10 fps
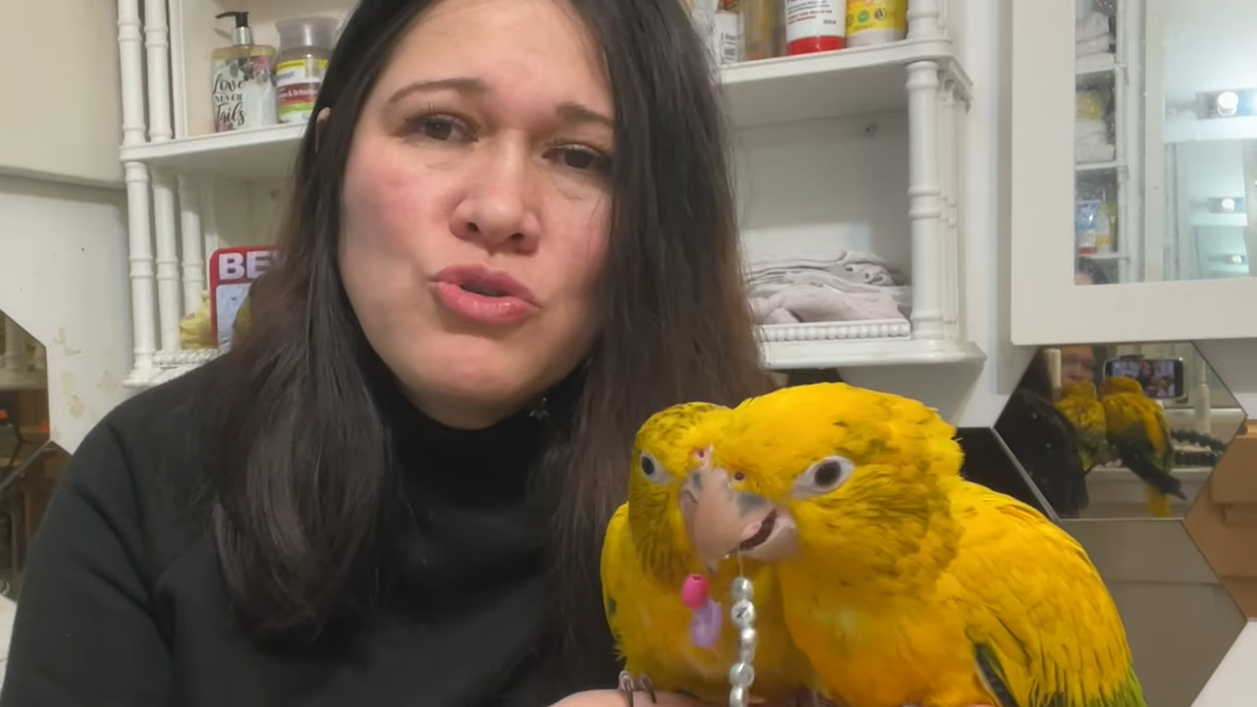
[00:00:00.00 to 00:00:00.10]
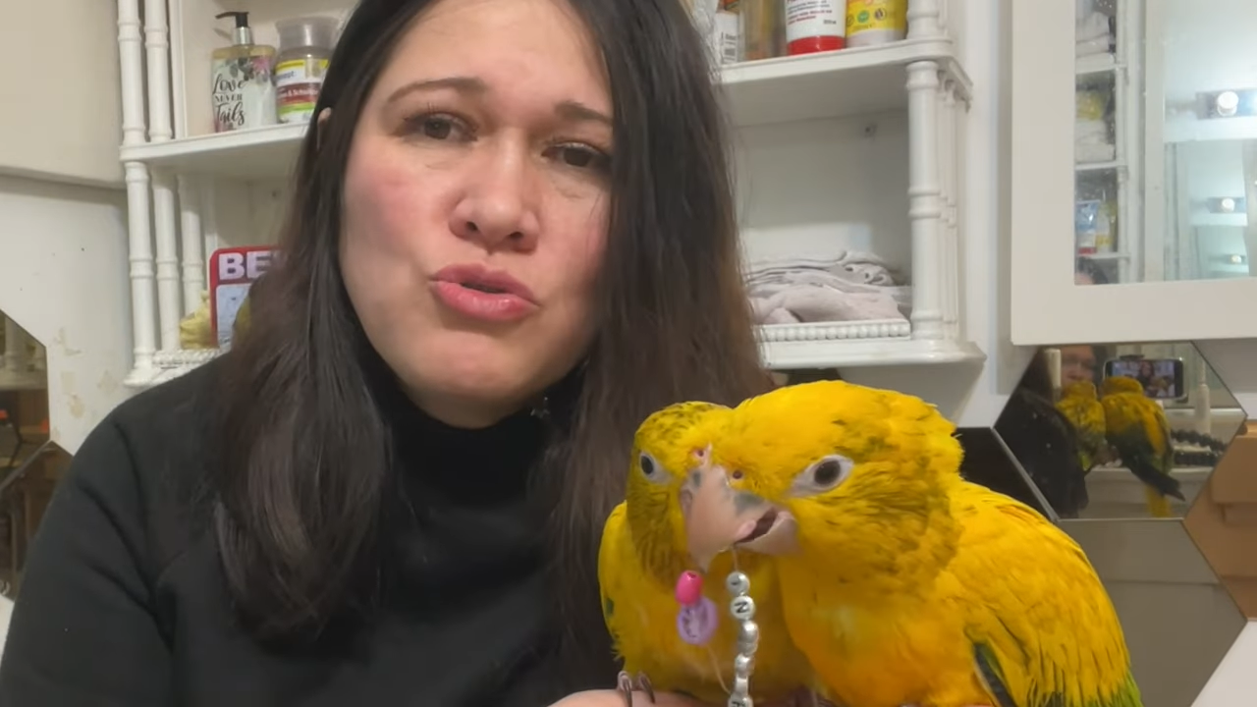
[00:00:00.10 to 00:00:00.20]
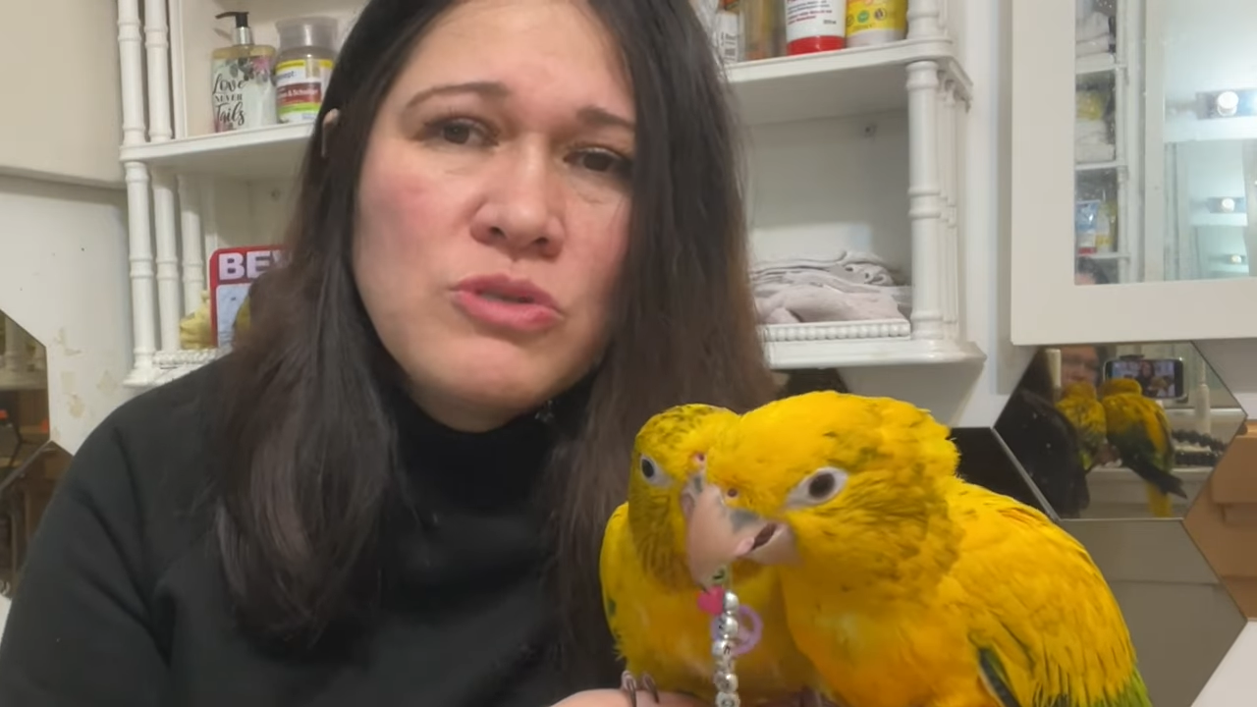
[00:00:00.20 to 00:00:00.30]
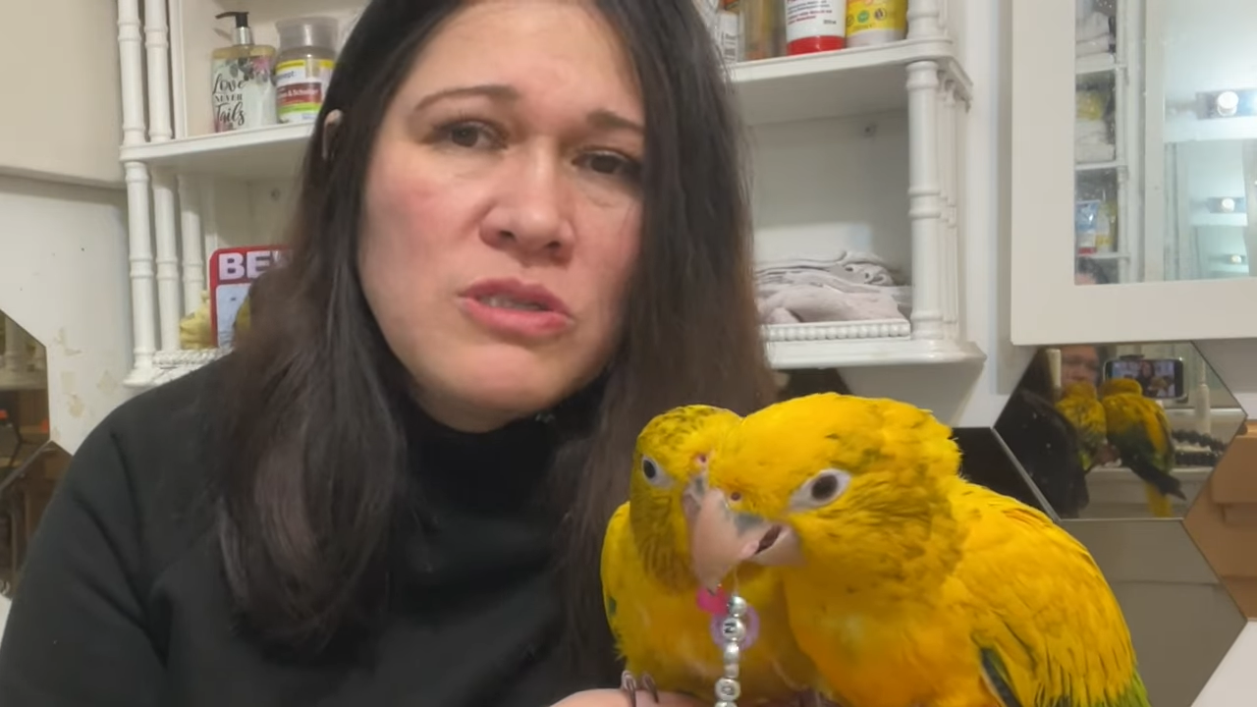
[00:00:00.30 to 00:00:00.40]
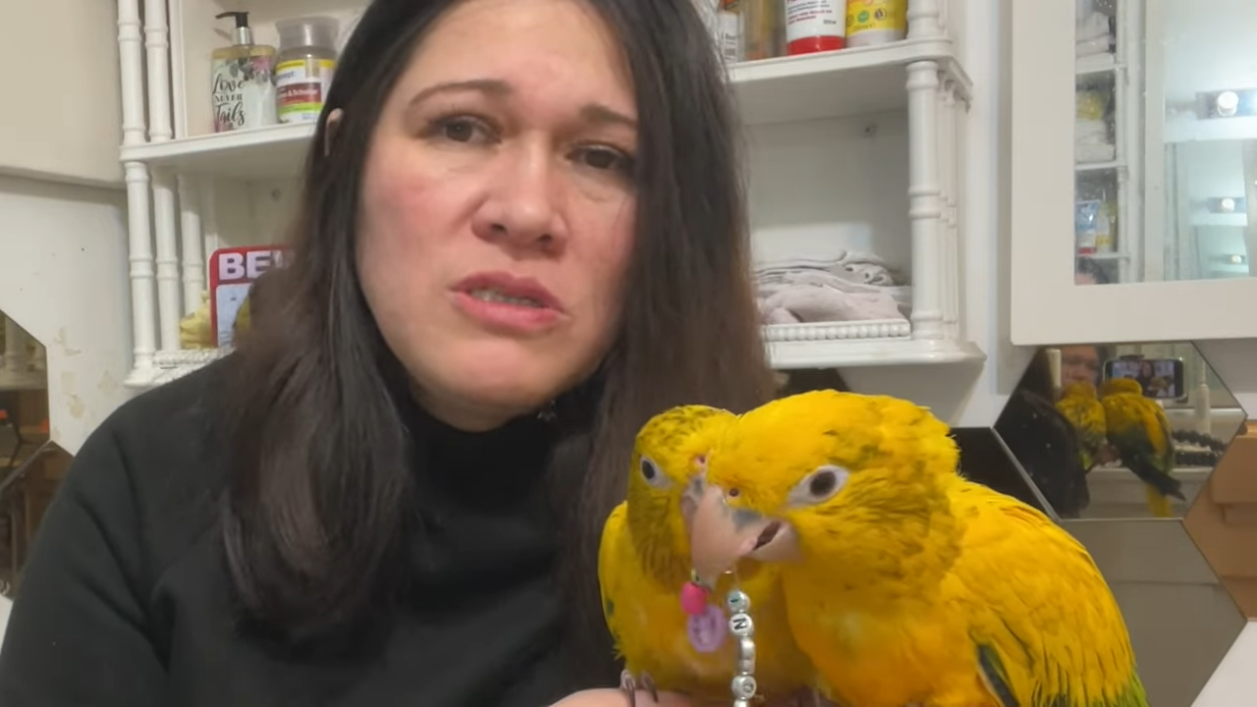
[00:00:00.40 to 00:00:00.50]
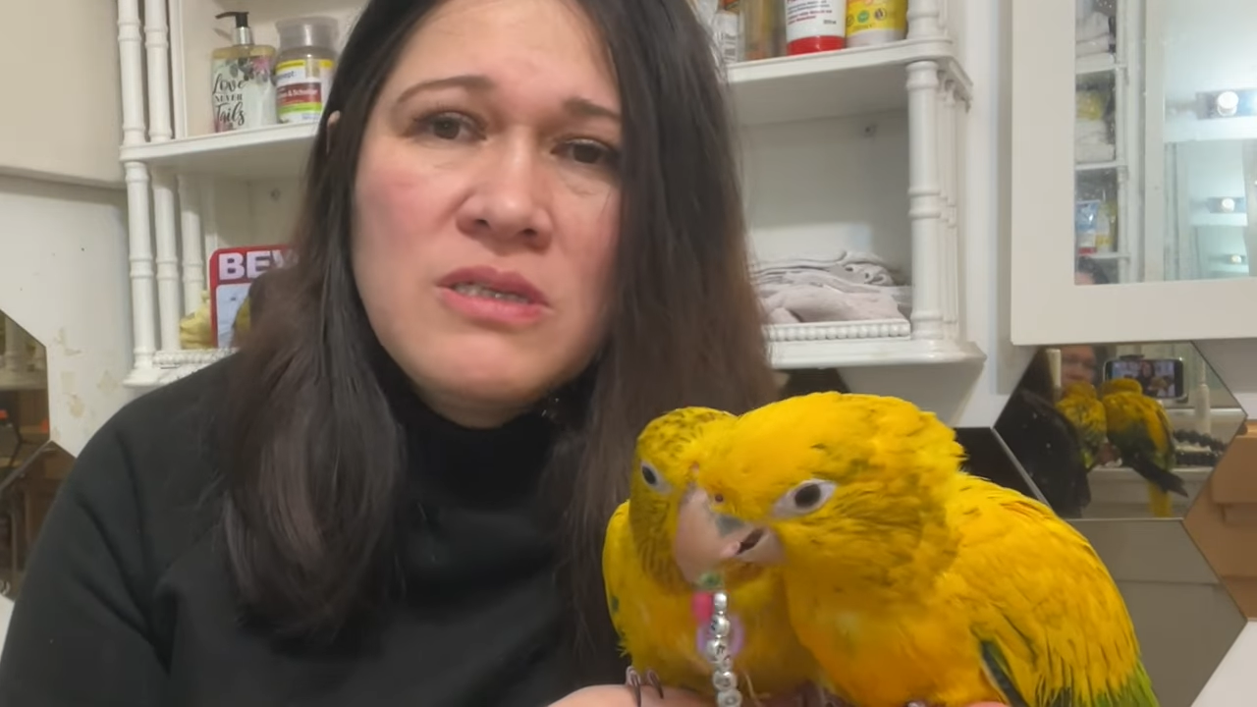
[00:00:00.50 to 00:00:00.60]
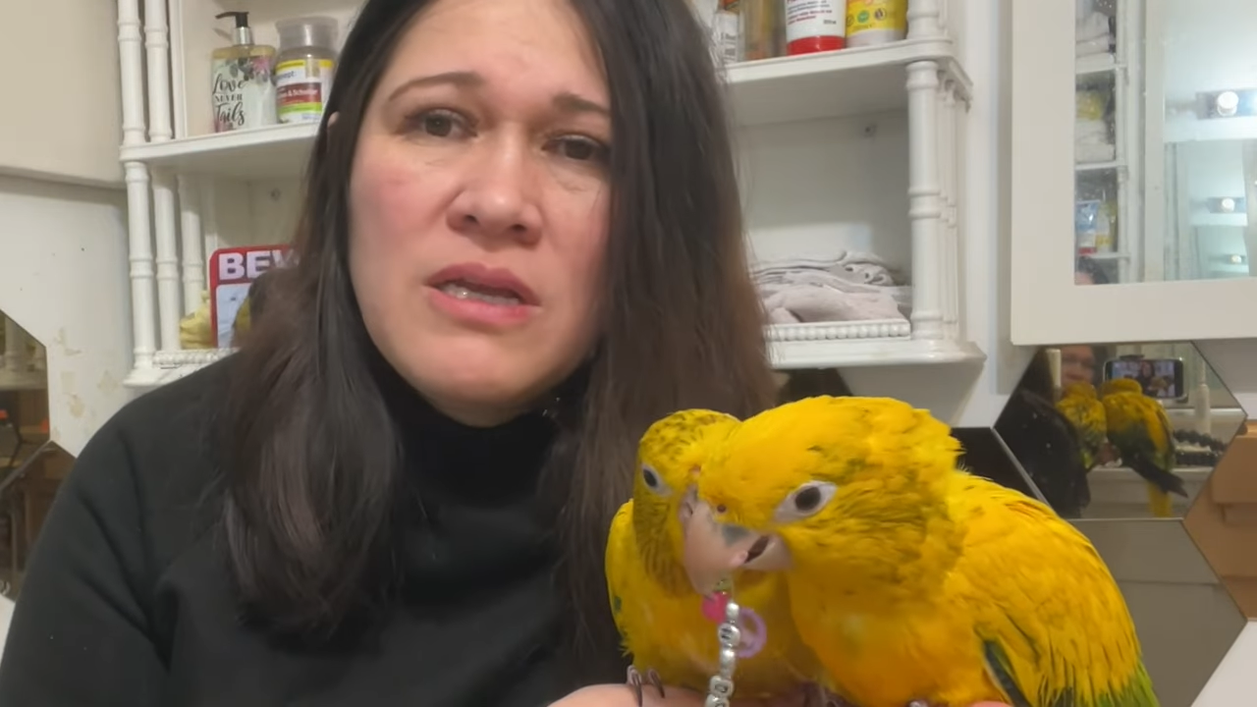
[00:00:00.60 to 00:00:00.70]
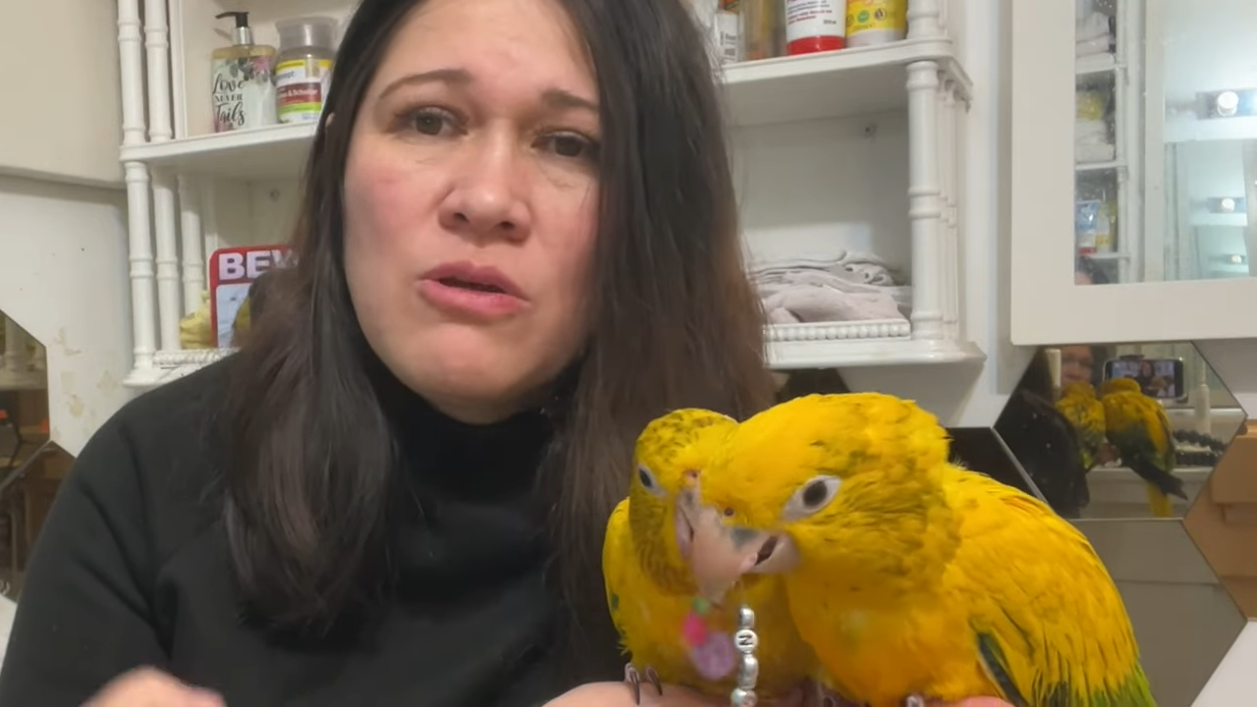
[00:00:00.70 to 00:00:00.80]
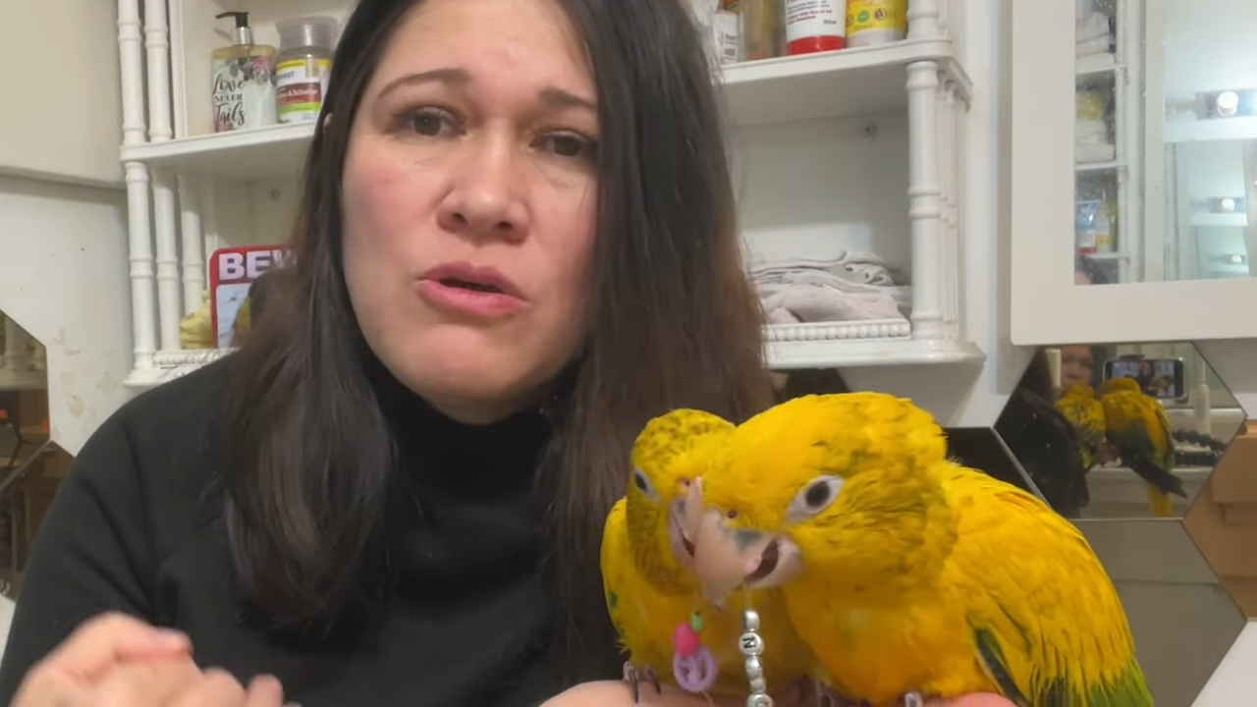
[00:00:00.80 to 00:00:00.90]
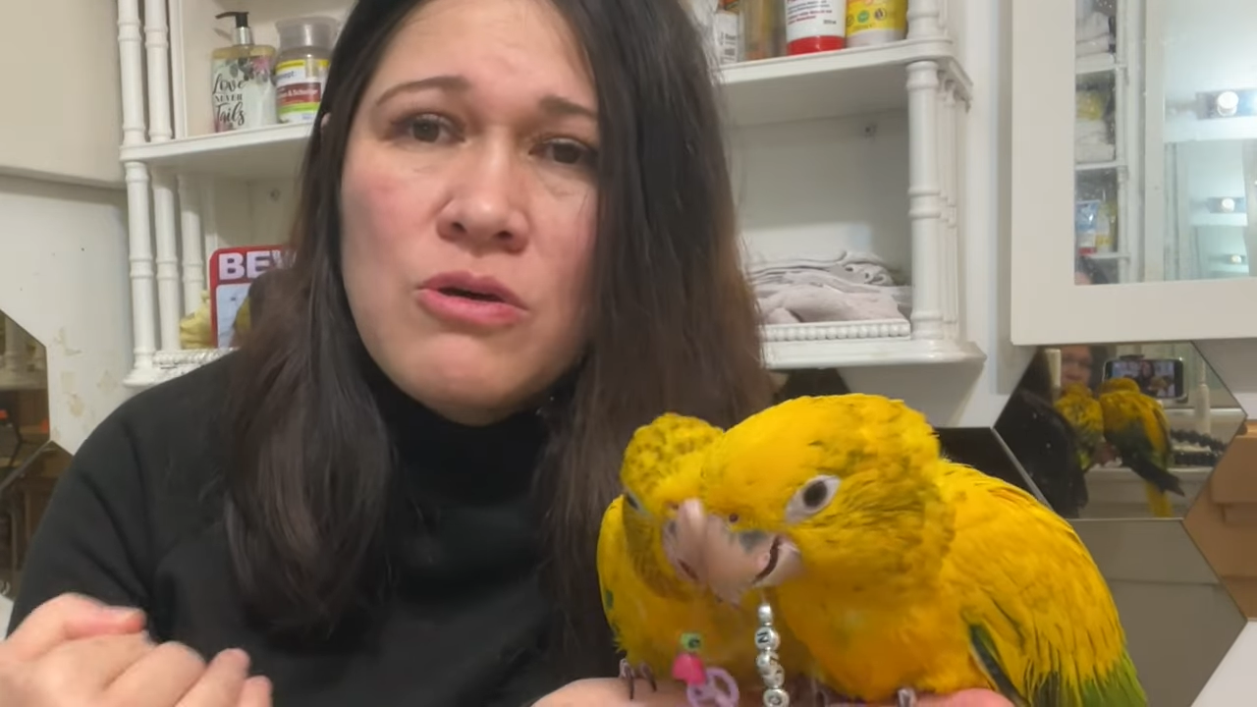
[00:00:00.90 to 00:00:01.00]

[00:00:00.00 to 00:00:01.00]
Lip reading: choices and